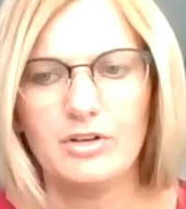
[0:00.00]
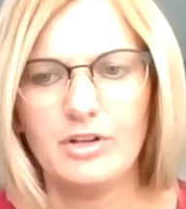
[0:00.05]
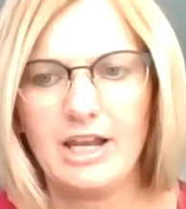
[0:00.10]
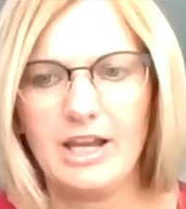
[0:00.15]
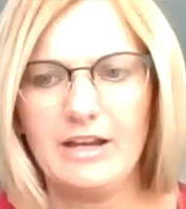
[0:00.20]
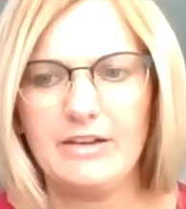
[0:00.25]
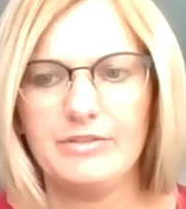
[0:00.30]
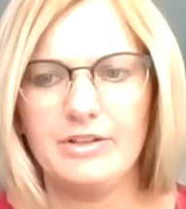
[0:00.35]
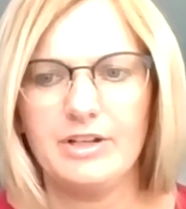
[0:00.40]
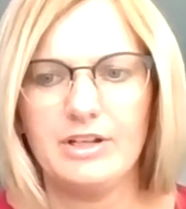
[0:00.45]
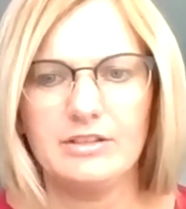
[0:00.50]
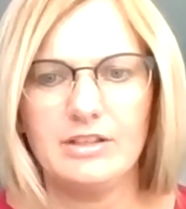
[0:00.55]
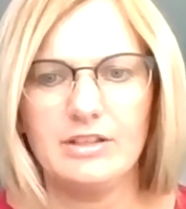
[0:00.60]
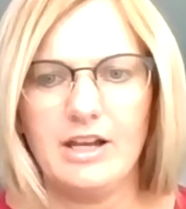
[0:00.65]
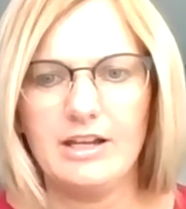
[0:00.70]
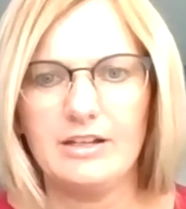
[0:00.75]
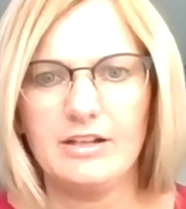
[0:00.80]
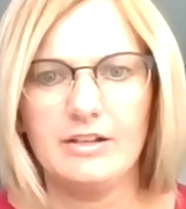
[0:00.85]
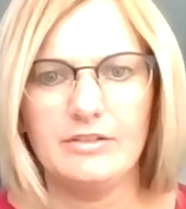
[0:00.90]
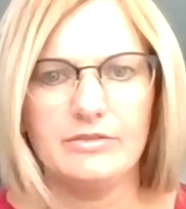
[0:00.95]
You don't
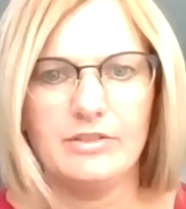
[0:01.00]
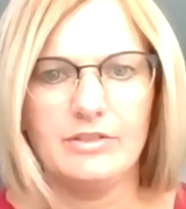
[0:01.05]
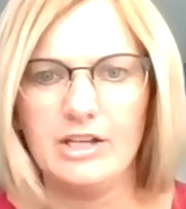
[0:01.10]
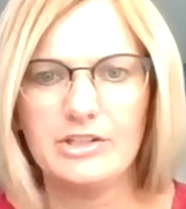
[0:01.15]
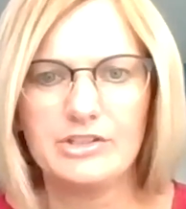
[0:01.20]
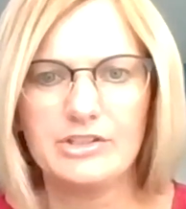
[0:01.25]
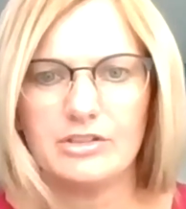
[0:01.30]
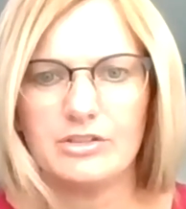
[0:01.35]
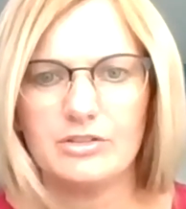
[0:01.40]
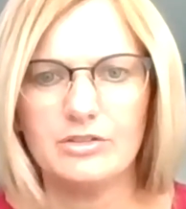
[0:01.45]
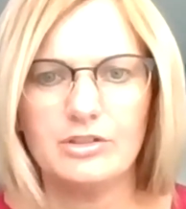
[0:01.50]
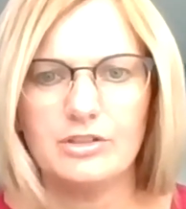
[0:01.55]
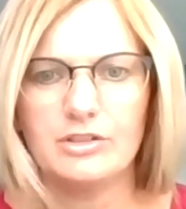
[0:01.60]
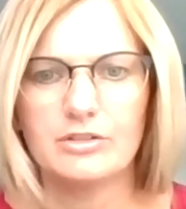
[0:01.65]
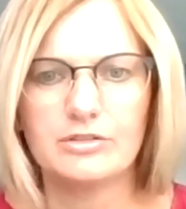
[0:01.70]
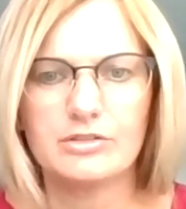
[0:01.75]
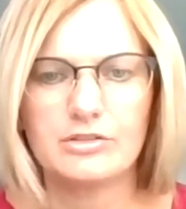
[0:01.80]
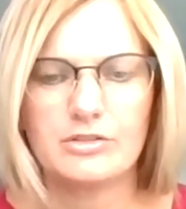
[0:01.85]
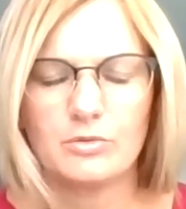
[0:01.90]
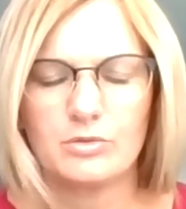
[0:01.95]
have a lot of
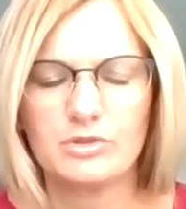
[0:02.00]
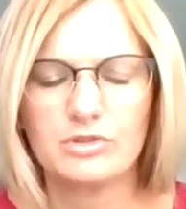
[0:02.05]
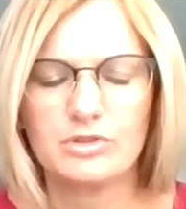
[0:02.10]
longitudinal